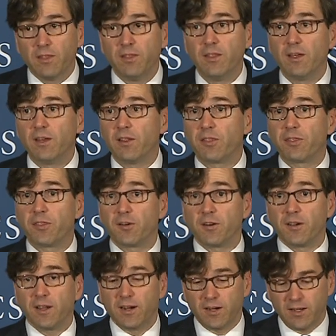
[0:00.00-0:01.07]
The
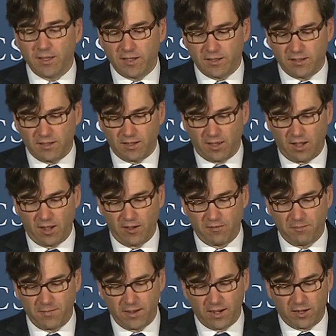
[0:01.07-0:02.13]
third area of
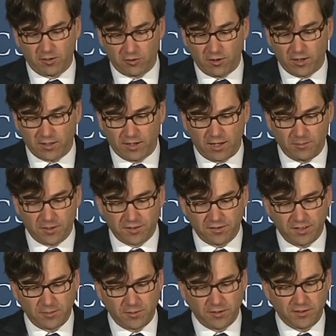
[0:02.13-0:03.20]
macroeconomic
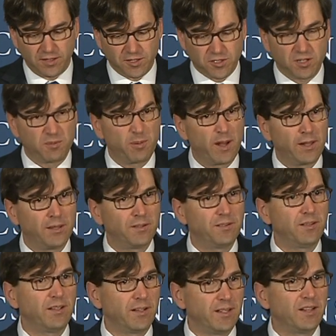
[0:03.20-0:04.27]
stabilization
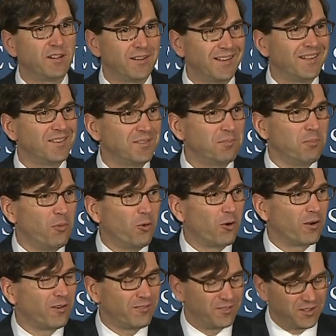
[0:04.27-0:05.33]
policy, and here it is
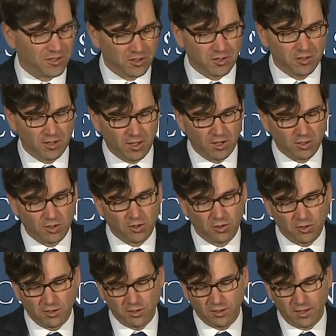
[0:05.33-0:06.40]
more of a
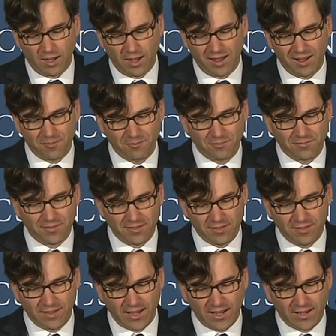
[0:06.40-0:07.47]
goal
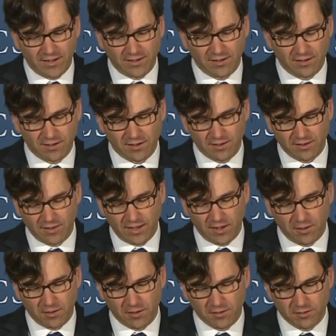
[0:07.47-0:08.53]
than
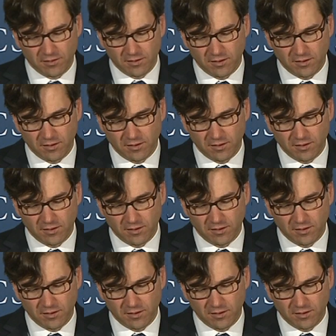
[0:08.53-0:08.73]
a